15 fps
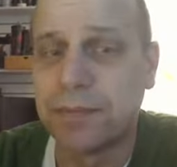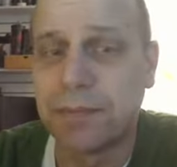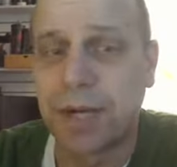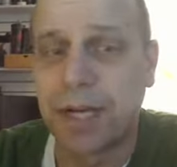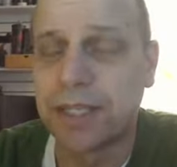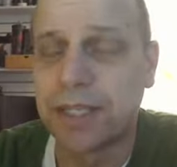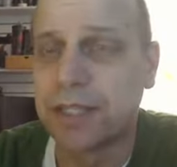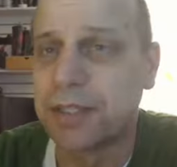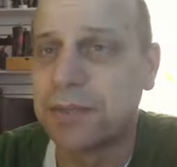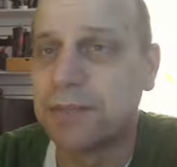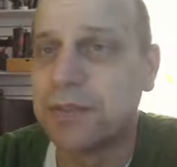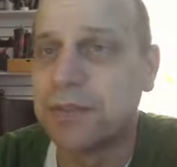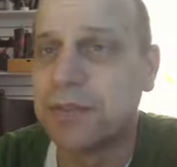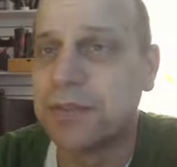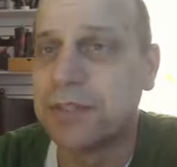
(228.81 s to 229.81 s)
buying a
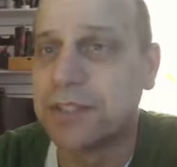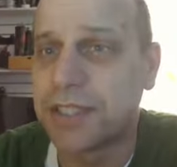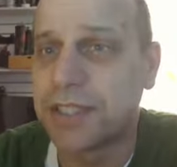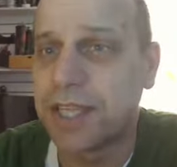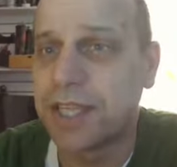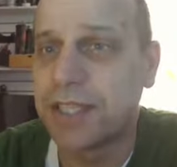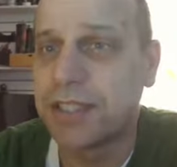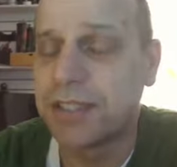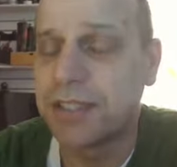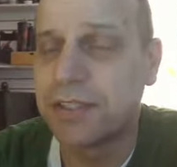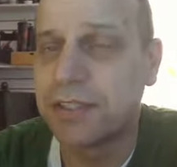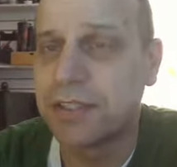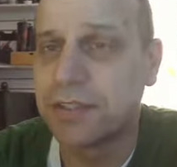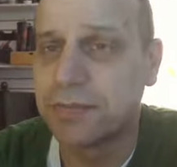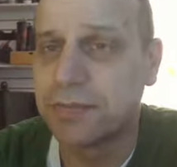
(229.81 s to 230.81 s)
computer today
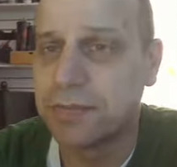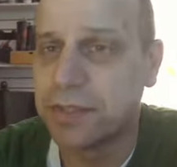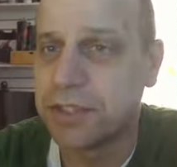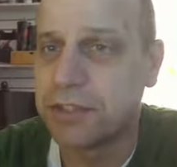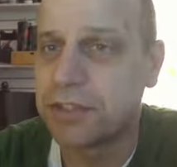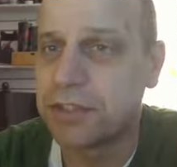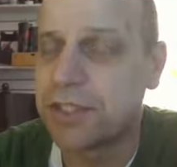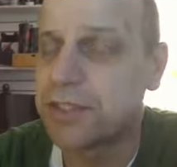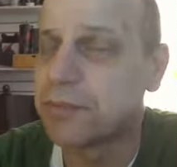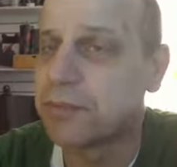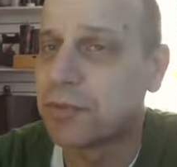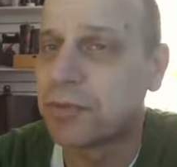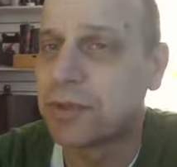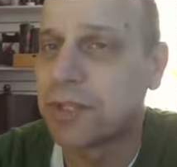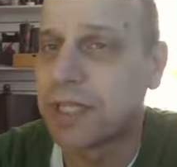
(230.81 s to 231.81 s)
should be treated
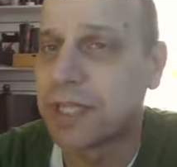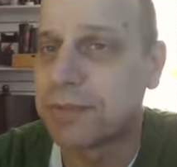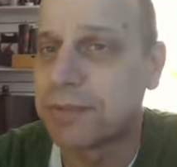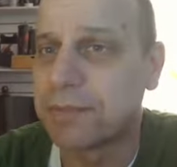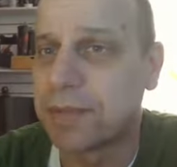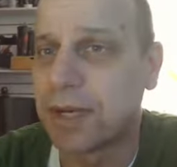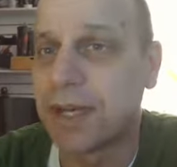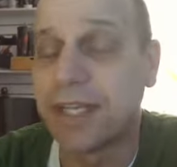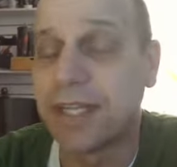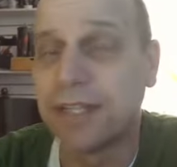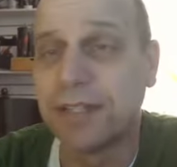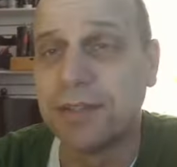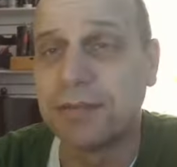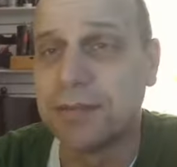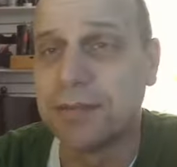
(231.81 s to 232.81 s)
more like
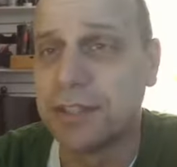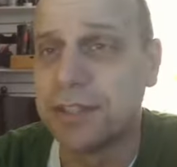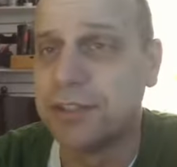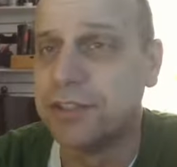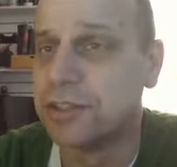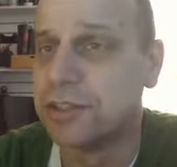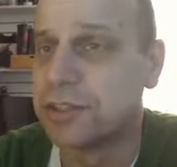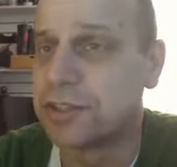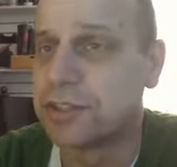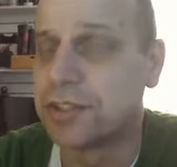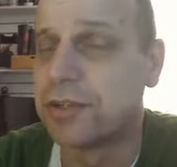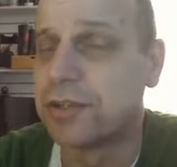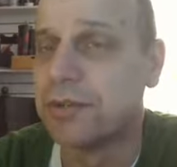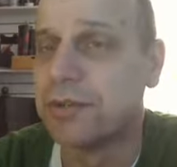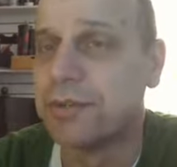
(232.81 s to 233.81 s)
buying a fridge or a
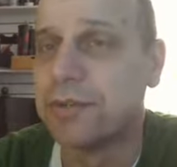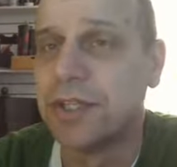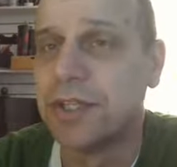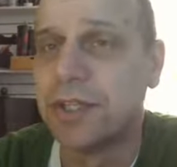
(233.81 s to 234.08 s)
stove.